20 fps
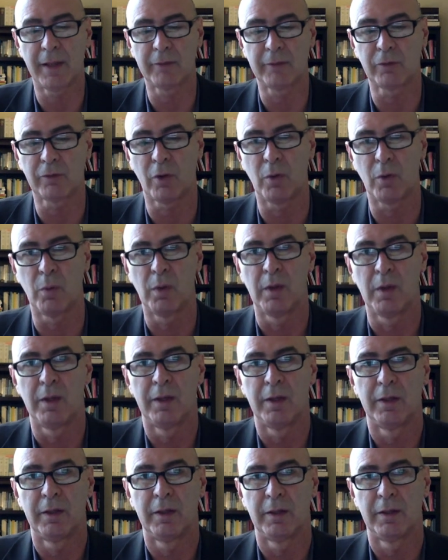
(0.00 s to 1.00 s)
So
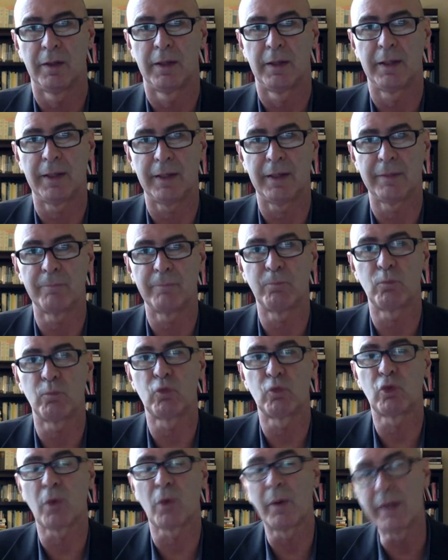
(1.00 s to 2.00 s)

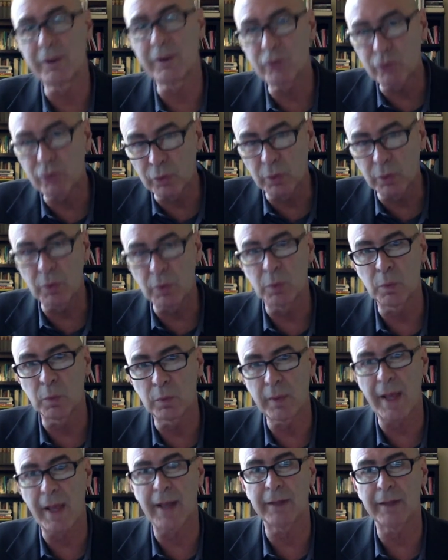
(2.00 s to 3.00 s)
it is
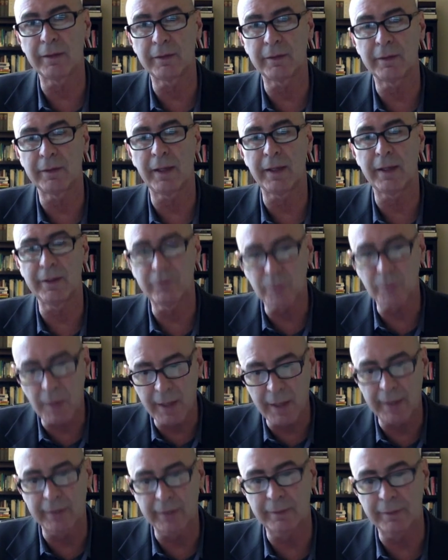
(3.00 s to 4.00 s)
true that, yeah, he's
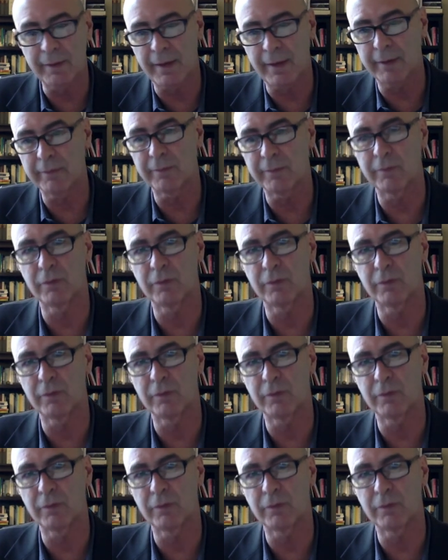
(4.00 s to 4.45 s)
right, that